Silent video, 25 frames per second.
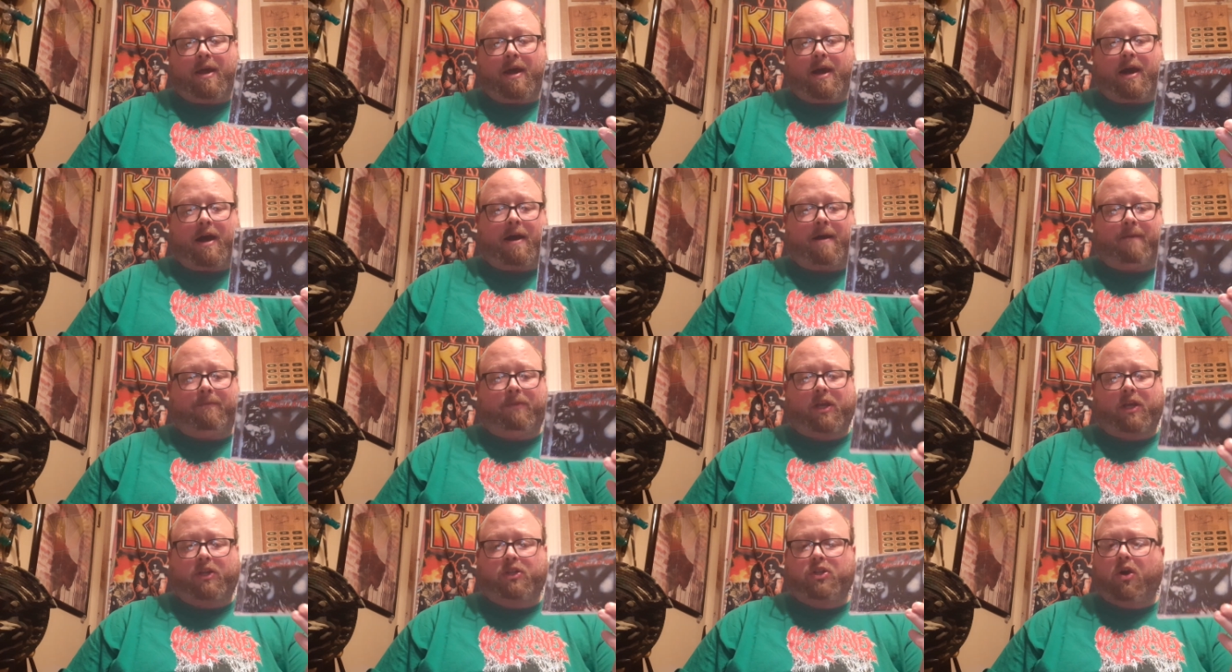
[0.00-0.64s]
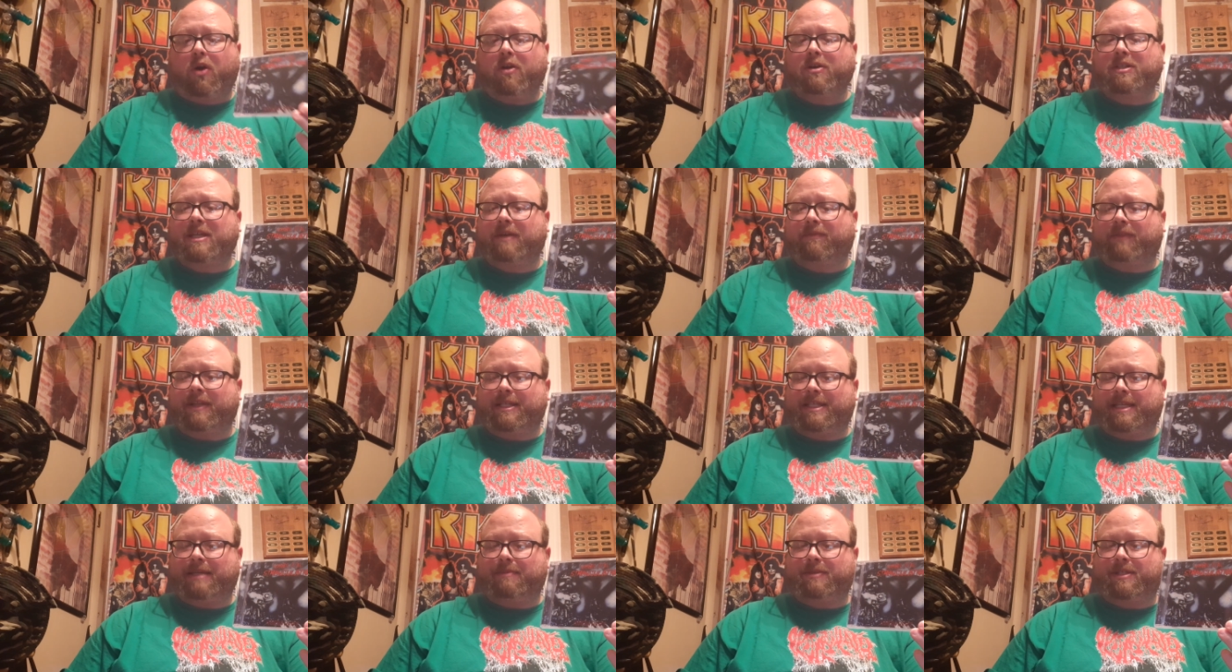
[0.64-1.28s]
Um, the guitars
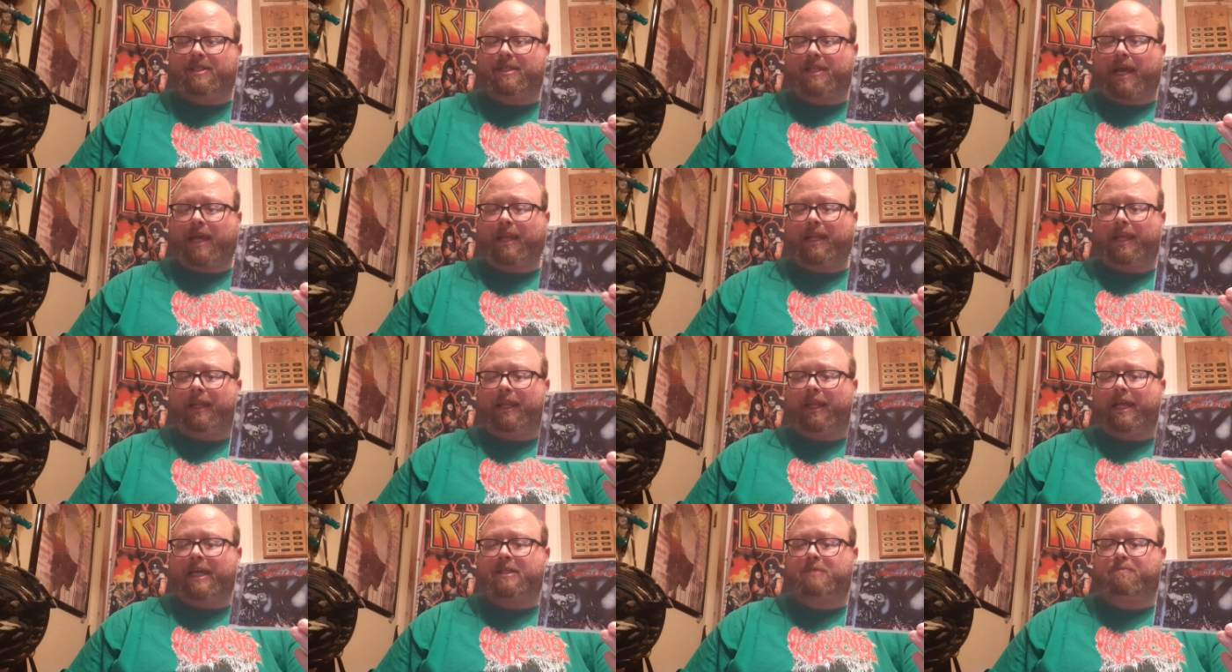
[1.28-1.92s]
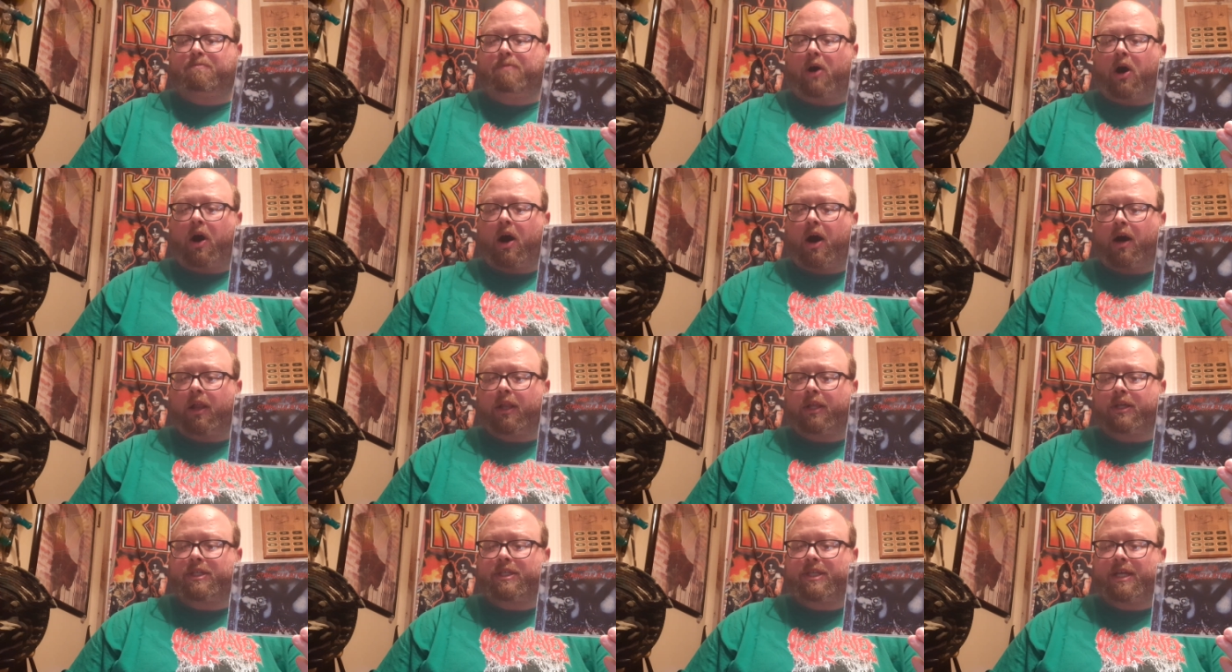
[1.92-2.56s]
definitely seem slightly less
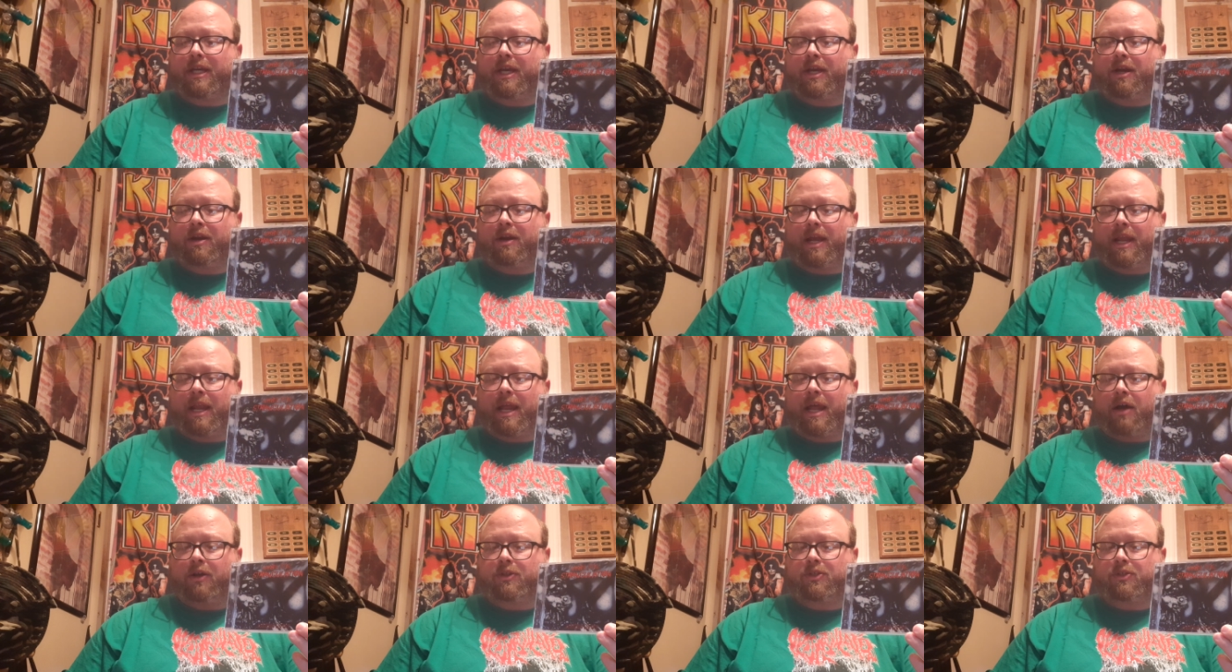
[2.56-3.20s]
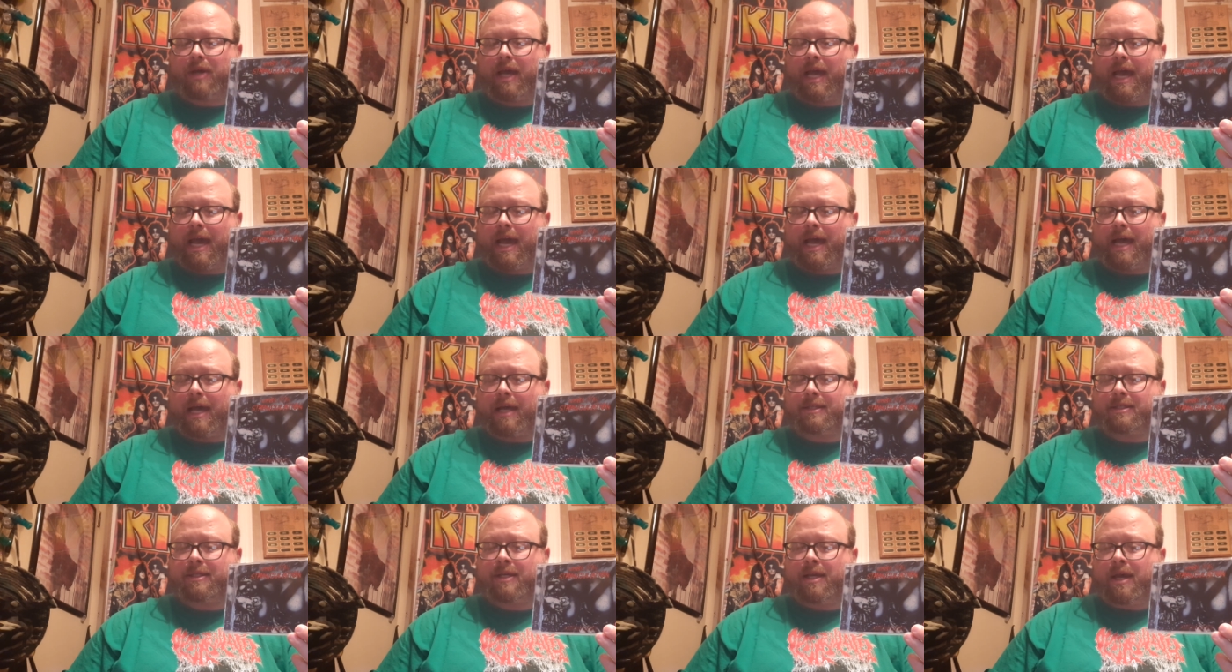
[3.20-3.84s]
polished here, and it also
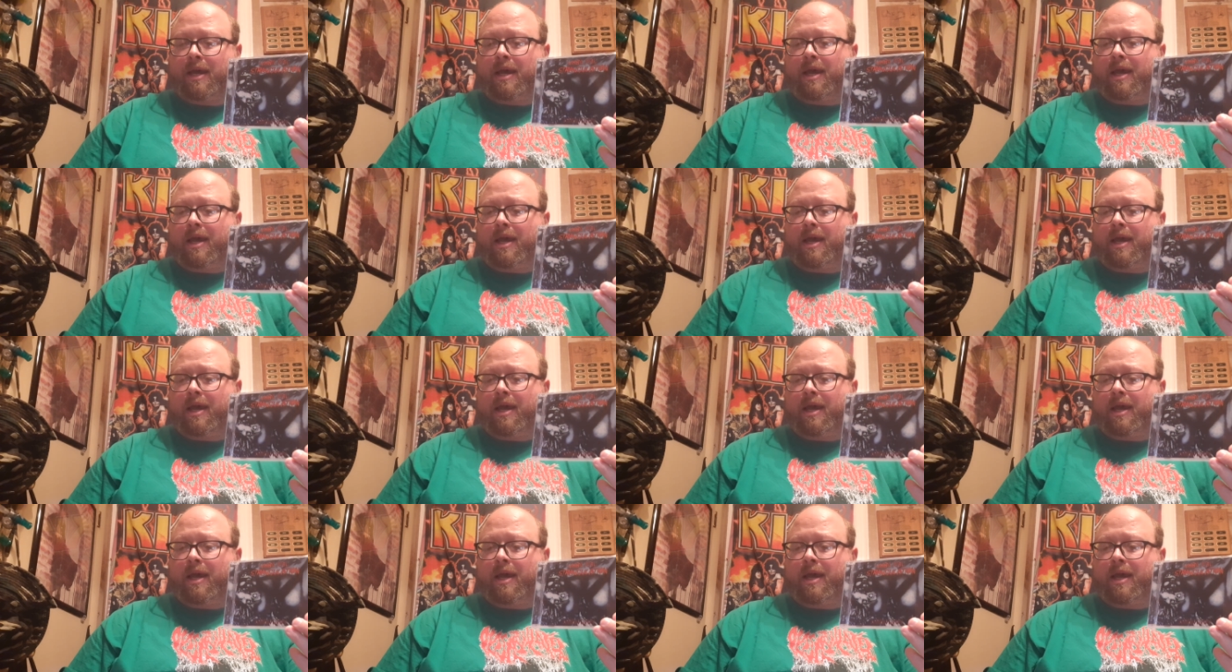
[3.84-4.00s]
has